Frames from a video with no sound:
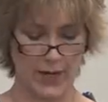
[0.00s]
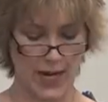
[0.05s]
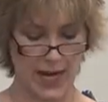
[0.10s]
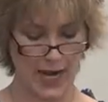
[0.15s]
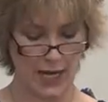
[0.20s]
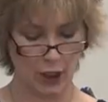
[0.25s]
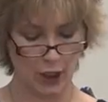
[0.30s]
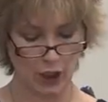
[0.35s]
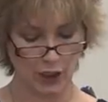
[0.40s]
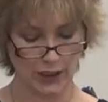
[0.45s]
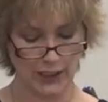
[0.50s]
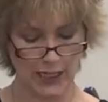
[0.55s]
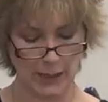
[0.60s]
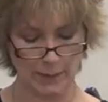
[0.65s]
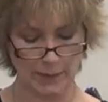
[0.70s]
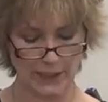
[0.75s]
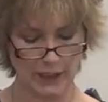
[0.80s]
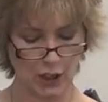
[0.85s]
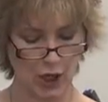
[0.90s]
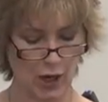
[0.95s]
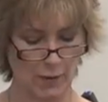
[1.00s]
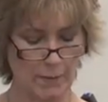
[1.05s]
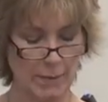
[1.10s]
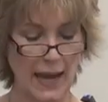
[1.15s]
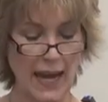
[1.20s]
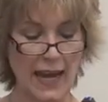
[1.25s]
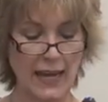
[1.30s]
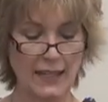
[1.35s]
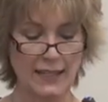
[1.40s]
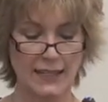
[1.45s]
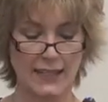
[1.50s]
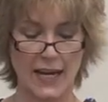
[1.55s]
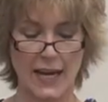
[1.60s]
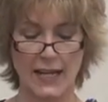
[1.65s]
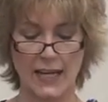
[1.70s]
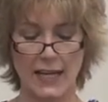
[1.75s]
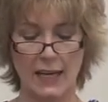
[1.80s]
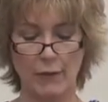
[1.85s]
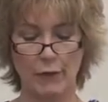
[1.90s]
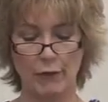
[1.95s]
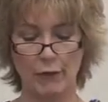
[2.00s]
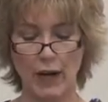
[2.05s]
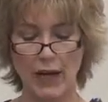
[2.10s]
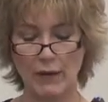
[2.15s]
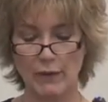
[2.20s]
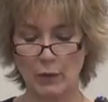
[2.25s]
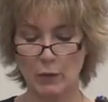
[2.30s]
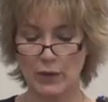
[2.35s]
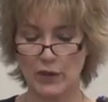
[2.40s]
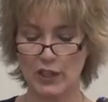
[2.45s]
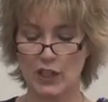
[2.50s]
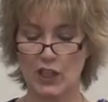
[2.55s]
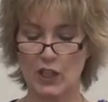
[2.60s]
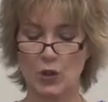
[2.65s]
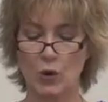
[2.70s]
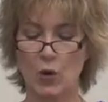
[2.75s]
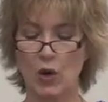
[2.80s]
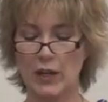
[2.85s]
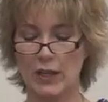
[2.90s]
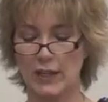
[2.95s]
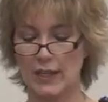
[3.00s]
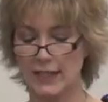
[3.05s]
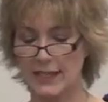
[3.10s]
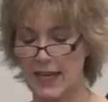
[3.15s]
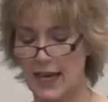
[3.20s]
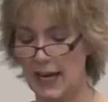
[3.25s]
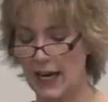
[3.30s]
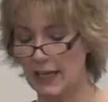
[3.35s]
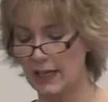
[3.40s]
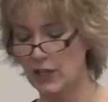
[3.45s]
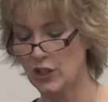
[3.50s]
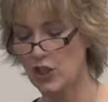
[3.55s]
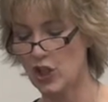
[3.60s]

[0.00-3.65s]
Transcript: he looked up and saw a man standing in front of him with a sword in his hand.